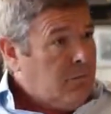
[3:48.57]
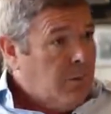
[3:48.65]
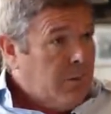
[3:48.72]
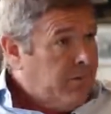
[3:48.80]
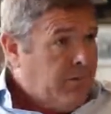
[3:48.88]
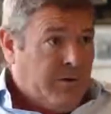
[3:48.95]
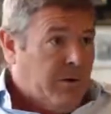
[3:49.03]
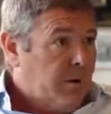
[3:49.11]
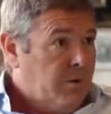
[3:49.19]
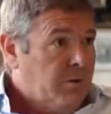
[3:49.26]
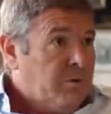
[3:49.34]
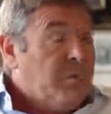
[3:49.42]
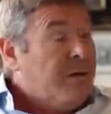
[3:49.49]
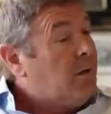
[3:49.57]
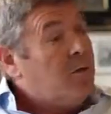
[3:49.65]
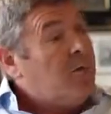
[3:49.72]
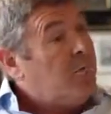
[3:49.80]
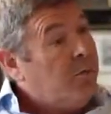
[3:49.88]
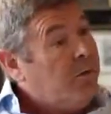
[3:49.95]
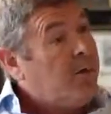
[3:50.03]
Very good, but
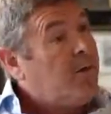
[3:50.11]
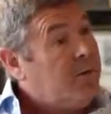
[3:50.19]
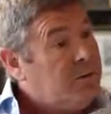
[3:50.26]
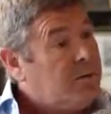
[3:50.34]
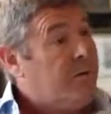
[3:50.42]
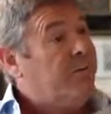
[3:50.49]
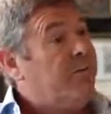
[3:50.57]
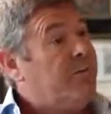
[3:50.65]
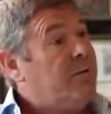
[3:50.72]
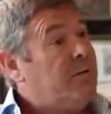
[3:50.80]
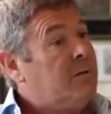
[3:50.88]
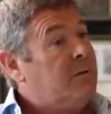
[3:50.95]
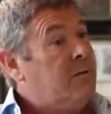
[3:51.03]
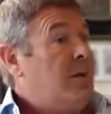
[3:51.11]
completely different